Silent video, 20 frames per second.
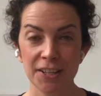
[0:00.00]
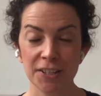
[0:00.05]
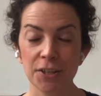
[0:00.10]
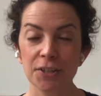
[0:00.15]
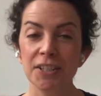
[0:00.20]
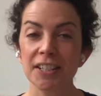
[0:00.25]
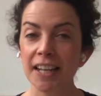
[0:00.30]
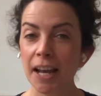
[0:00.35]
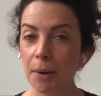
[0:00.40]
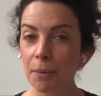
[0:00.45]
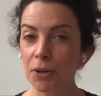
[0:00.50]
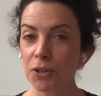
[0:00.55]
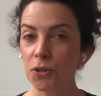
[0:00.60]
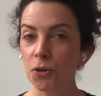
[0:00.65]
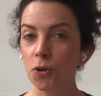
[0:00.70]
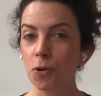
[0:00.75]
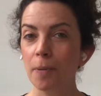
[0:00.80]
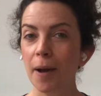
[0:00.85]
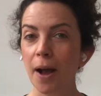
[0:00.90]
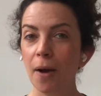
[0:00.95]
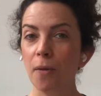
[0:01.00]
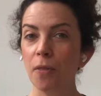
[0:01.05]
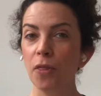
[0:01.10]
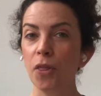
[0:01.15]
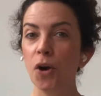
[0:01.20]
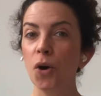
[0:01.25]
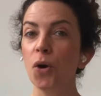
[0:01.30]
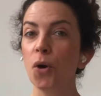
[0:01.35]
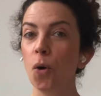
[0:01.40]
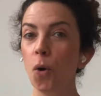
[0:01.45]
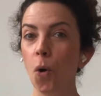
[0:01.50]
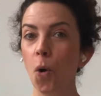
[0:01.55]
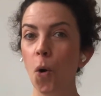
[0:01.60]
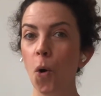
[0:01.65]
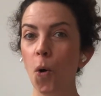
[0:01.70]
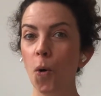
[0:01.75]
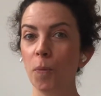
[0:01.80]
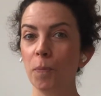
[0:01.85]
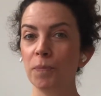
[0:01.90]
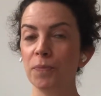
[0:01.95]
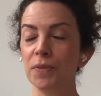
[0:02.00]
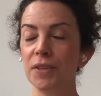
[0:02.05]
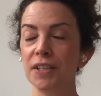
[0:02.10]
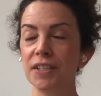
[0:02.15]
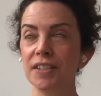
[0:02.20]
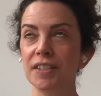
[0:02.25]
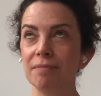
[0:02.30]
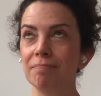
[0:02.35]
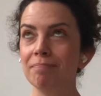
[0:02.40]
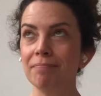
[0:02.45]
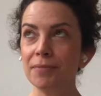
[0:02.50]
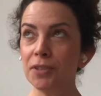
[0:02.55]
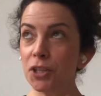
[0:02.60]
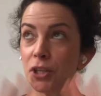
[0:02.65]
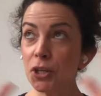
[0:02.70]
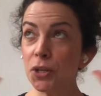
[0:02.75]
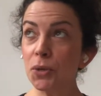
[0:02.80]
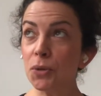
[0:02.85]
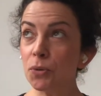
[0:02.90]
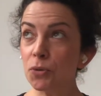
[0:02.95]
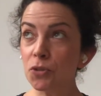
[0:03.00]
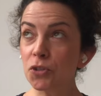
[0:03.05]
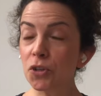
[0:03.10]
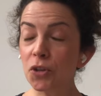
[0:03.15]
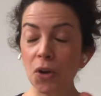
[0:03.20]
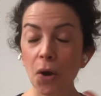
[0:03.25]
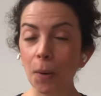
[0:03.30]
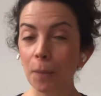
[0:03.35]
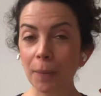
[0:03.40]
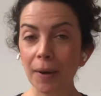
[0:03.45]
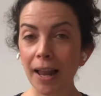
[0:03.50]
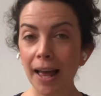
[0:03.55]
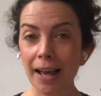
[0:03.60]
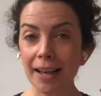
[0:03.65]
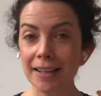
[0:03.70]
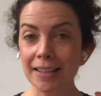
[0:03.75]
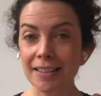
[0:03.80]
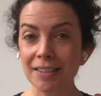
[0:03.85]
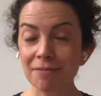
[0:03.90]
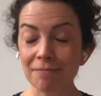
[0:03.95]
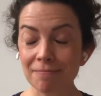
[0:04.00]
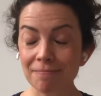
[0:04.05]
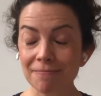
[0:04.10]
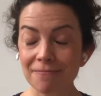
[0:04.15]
So today I want to talk about the core, this huge, complex,